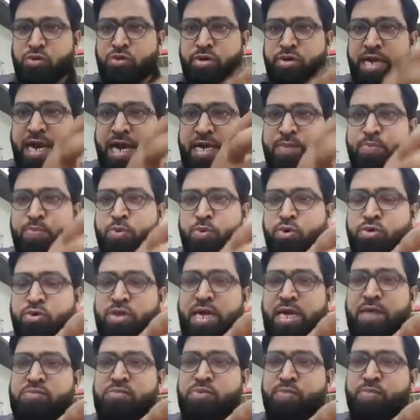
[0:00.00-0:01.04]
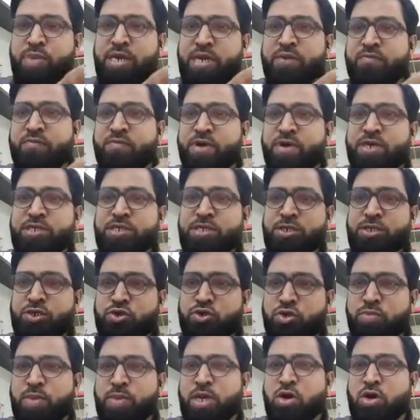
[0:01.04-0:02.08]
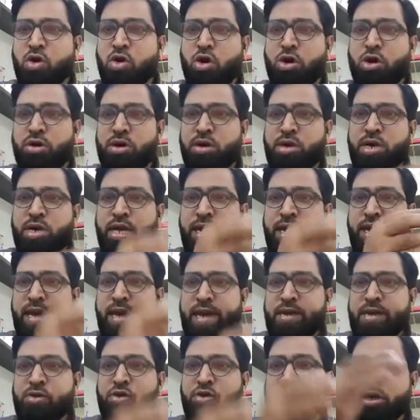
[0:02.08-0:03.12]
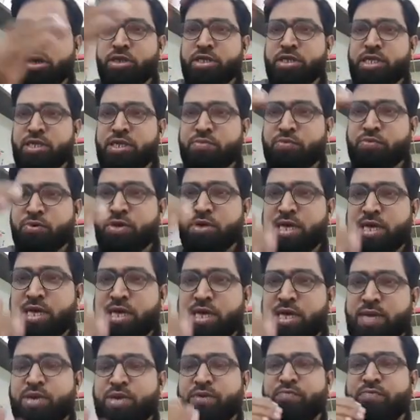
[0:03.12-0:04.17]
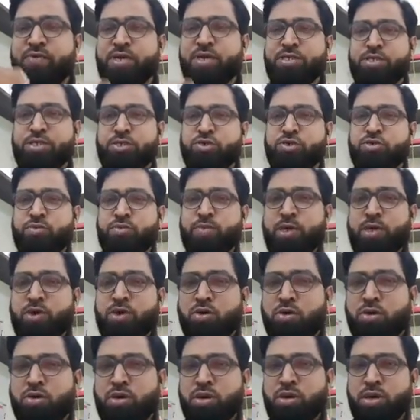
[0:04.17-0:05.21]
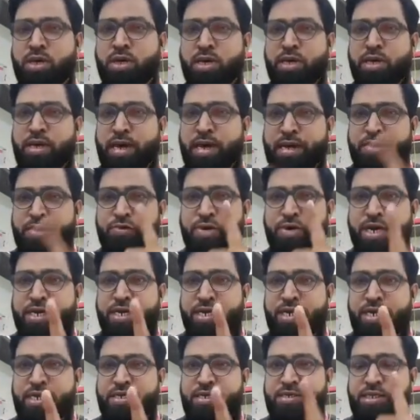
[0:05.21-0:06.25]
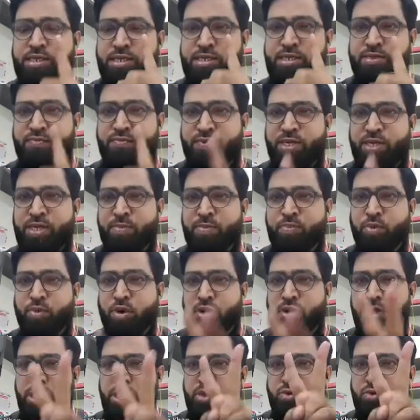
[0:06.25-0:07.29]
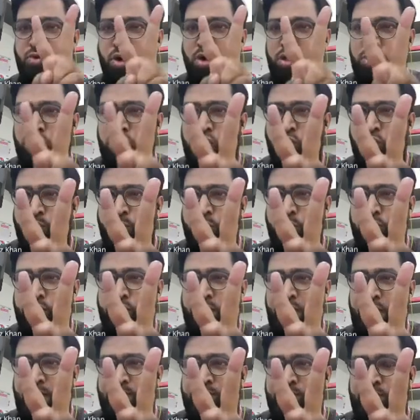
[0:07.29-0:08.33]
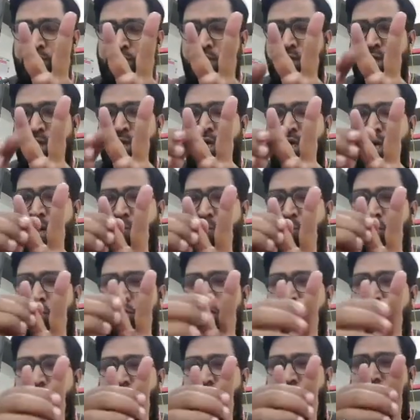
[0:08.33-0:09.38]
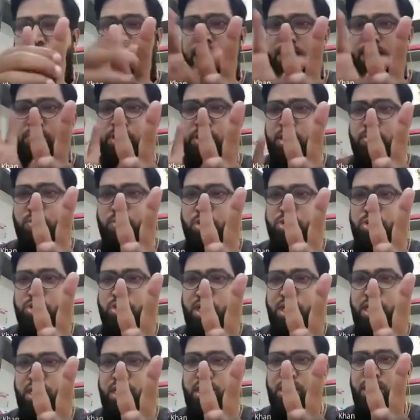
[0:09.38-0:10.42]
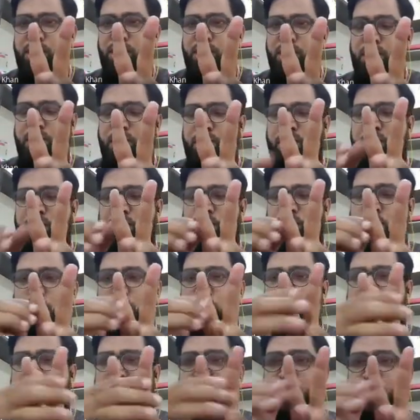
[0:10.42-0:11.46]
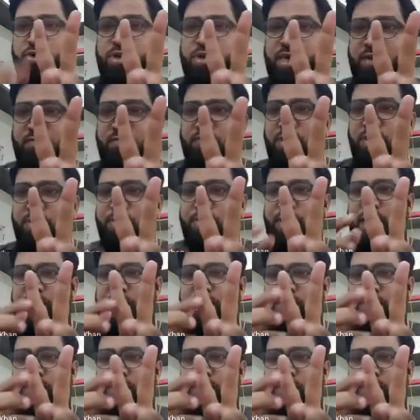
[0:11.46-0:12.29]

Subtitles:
So that program's main function should be called and not this program's main function should be called. Are you getting it? This is very important. You got two programs, both the programs are modular, both the programs will be